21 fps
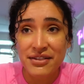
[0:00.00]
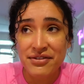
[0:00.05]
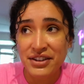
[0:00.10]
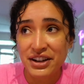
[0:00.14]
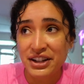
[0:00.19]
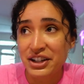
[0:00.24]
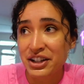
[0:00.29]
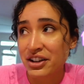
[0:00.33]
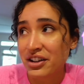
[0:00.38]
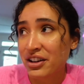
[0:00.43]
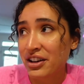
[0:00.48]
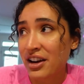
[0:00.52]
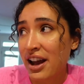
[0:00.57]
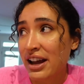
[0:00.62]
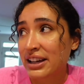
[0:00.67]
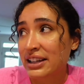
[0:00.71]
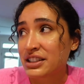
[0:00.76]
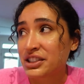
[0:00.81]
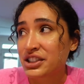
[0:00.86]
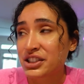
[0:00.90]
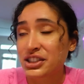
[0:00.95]
figured I
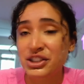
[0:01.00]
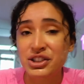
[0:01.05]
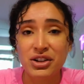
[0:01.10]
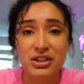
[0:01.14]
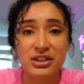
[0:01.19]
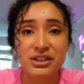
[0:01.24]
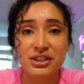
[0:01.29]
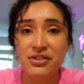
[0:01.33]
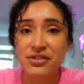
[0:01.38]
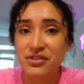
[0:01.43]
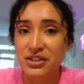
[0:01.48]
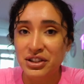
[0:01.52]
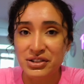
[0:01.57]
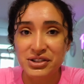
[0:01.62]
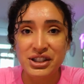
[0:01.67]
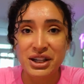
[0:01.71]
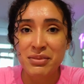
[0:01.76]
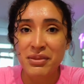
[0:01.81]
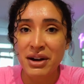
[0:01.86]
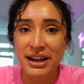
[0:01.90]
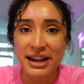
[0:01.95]
could just start
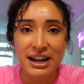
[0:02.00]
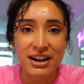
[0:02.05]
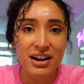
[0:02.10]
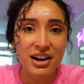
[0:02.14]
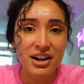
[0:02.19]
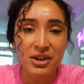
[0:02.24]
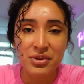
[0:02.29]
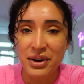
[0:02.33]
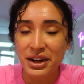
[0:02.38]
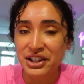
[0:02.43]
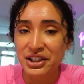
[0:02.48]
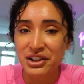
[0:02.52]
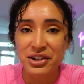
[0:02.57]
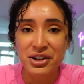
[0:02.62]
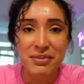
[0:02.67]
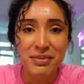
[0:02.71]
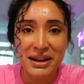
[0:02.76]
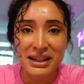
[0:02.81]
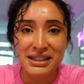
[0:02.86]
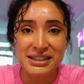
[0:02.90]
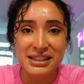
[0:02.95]
diffusing my hair on a regular
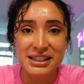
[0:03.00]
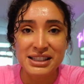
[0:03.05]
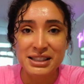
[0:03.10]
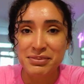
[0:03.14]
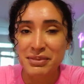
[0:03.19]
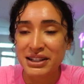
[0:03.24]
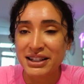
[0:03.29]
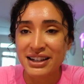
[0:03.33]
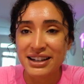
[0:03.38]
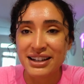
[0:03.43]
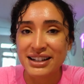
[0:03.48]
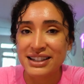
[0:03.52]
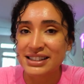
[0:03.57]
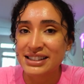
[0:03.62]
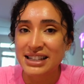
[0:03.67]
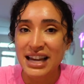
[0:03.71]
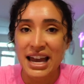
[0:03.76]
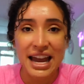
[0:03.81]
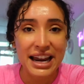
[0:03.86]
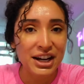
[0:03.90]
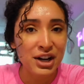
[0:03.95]
basis because
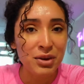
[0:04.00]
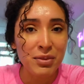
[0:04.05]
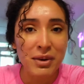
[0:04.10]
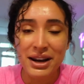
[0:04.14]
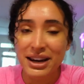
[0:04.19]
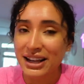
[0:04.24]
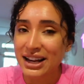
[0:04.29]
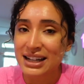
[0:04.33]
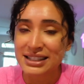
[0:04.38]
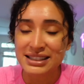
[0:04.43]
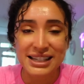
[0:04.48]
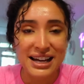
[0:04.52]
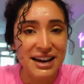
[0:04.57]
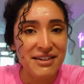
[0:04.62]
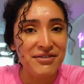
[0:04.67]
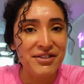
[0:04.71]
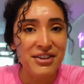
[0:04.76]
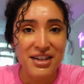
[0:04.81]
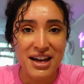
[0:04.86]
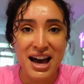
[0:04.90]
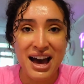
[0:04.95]
ain't nobody got time
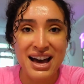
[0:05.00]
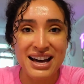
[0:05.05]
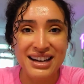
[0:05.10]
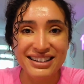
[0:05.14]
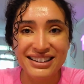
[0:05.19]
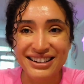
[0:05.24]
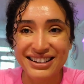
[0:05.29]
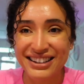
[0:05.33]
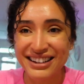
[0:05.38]
for that.